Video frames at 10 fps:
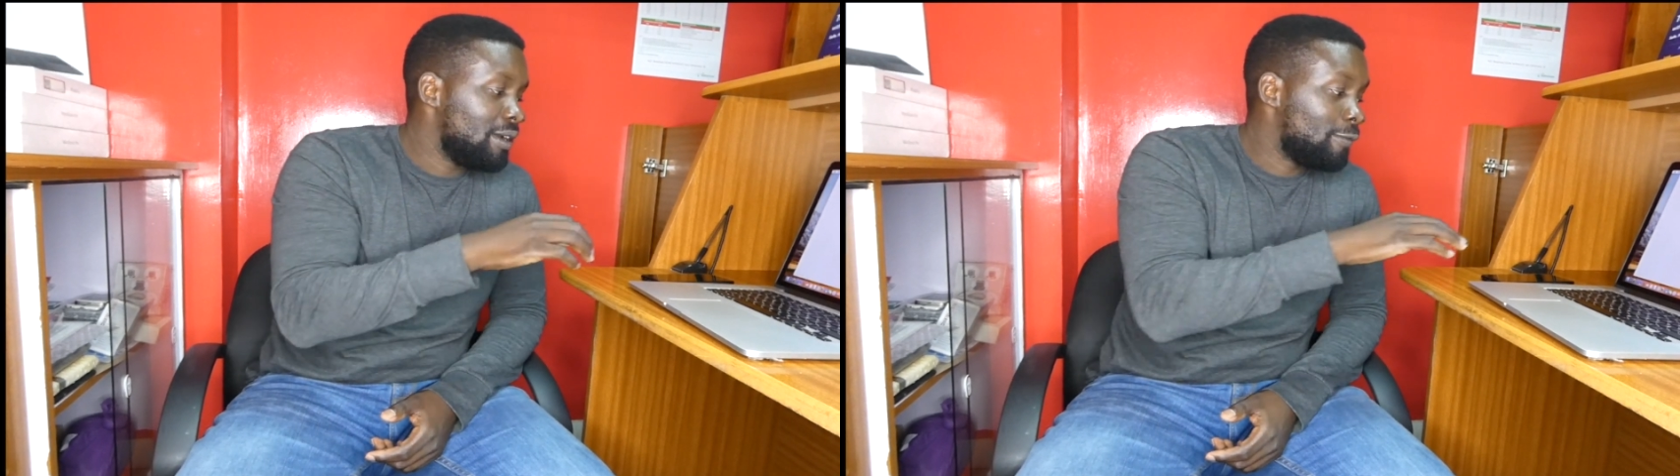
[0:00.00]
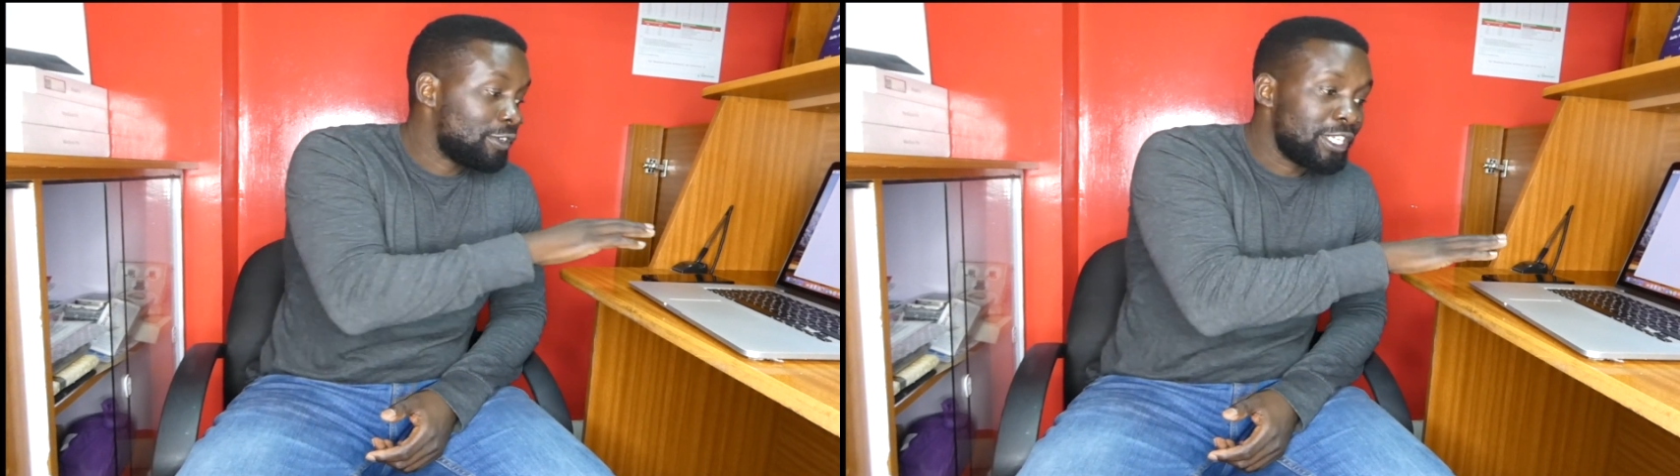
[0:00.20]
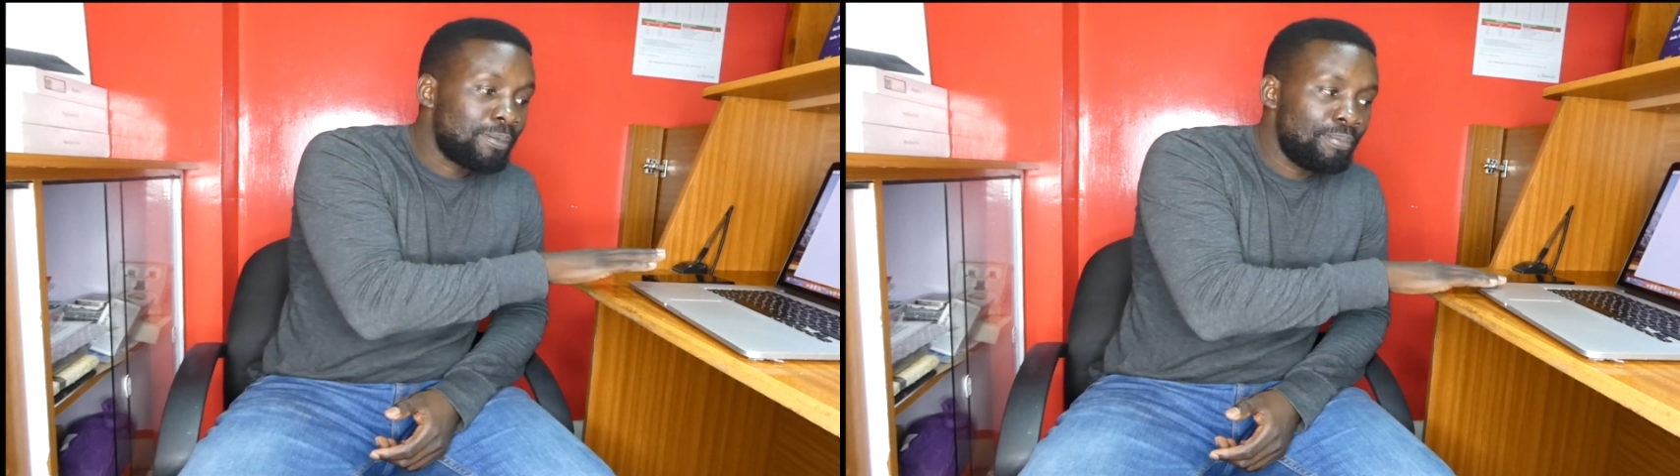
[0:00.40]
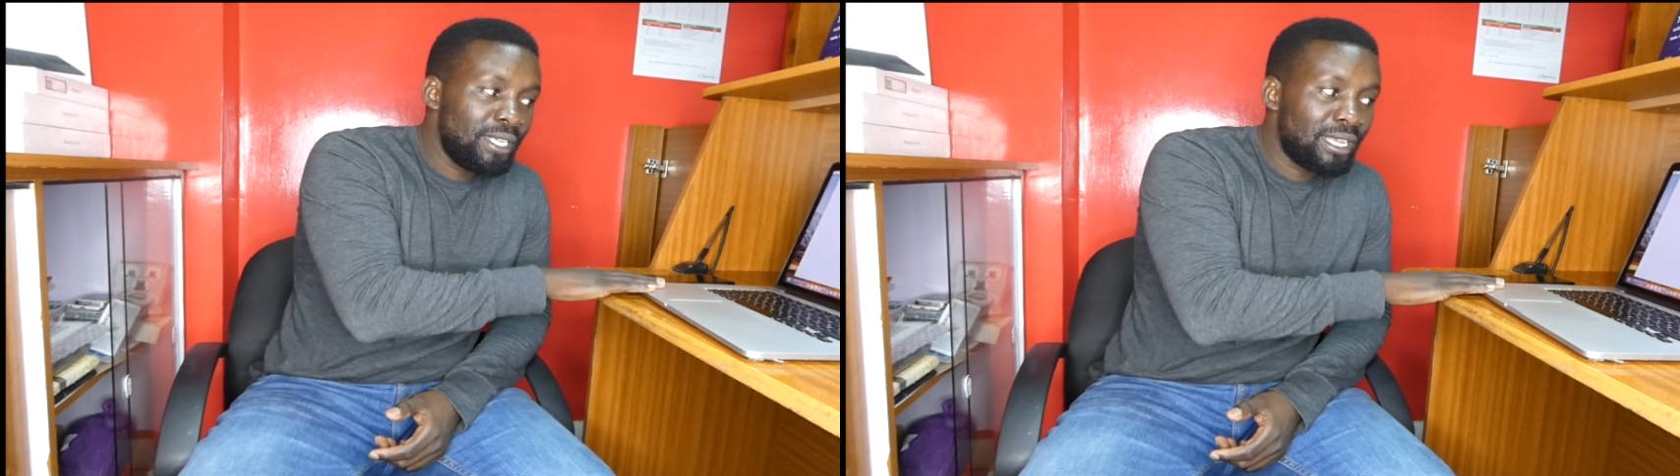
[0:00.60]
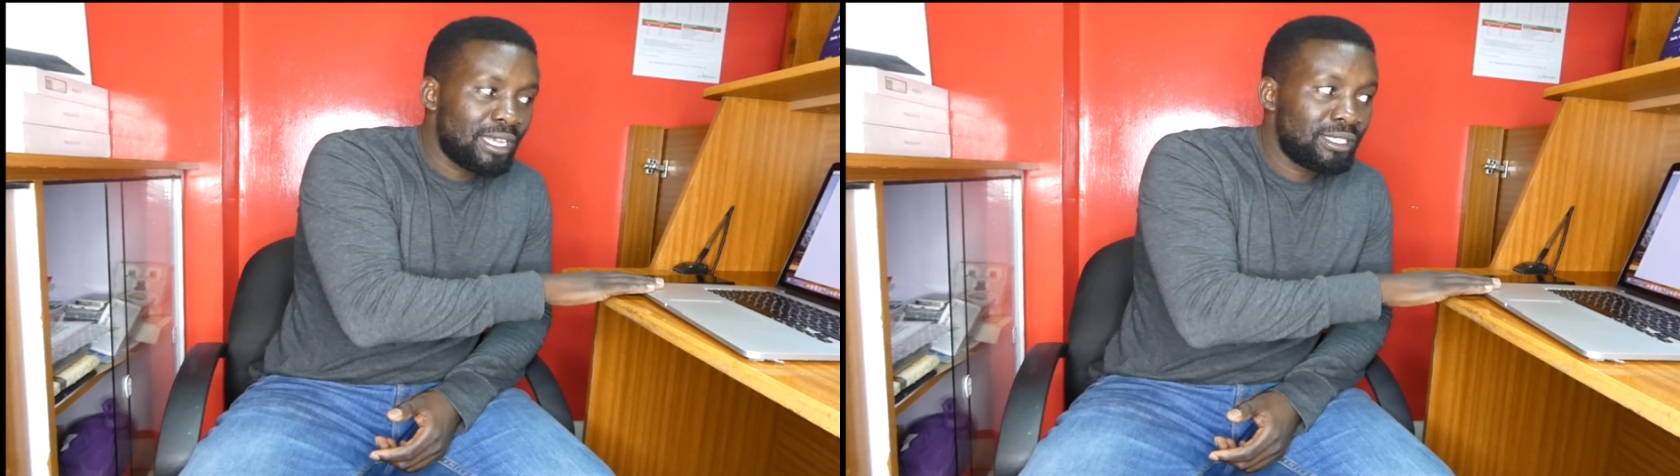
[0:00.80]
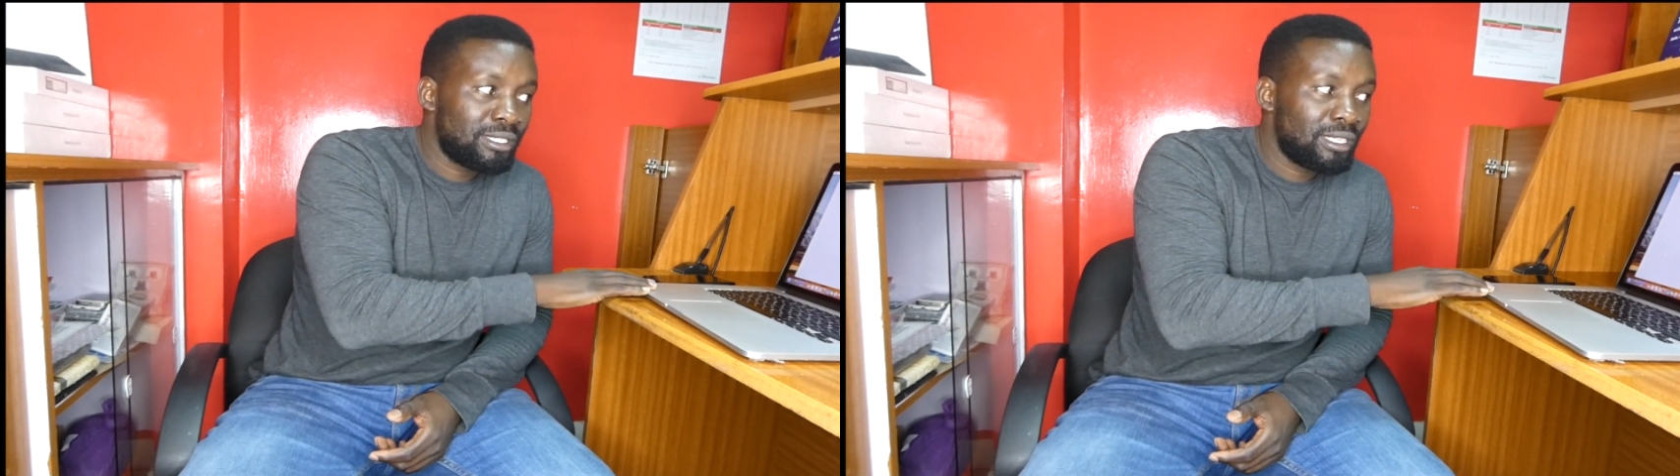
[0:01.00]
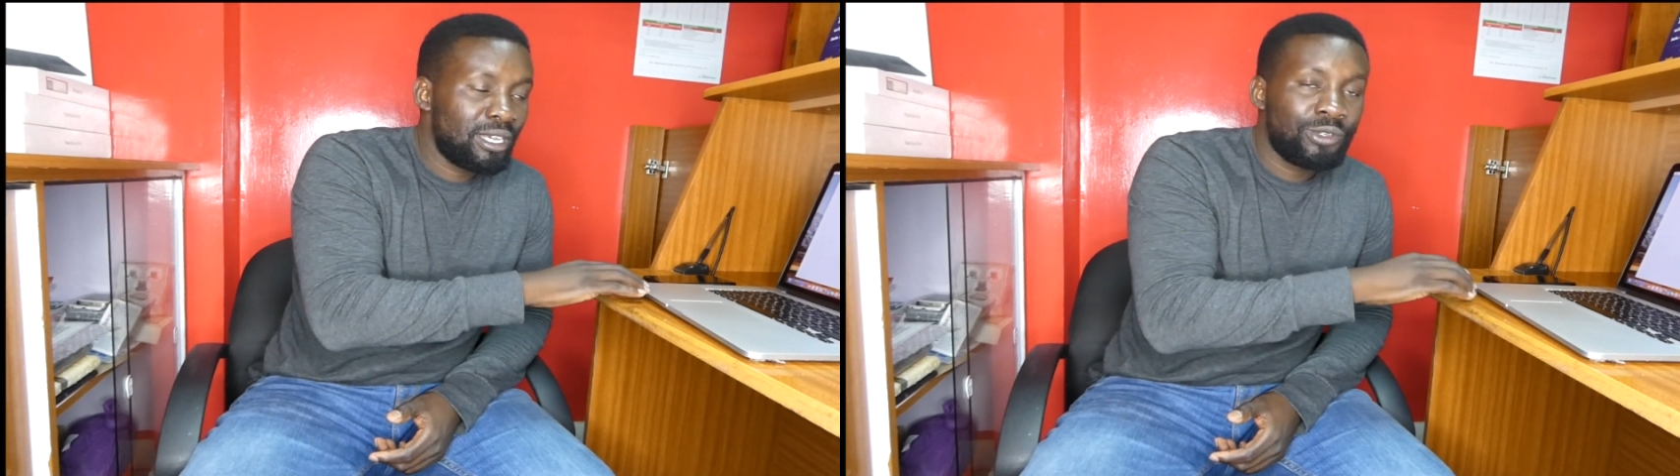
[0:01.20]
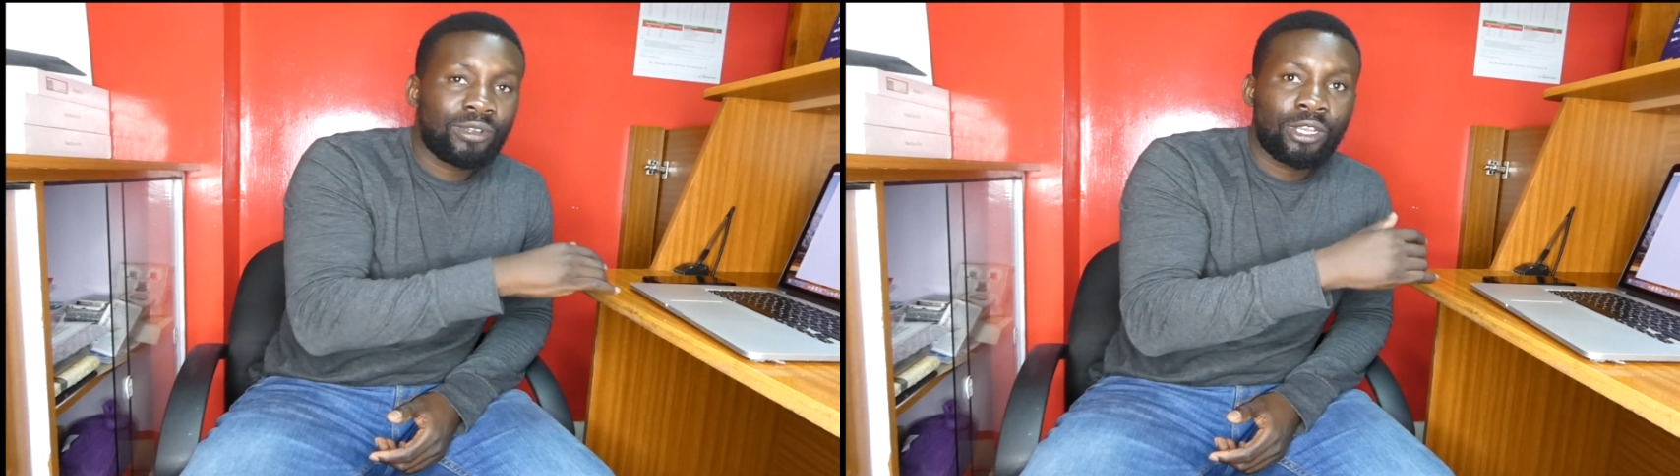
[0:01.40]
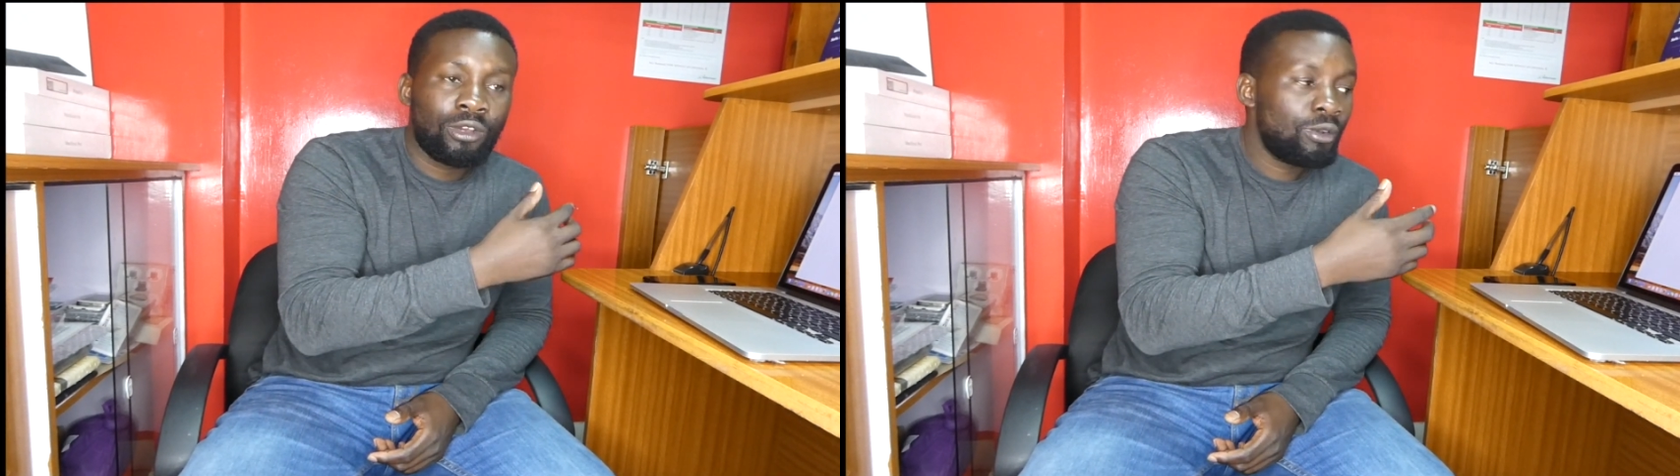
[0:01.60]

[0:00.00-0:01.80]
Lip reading: For the speakers, you can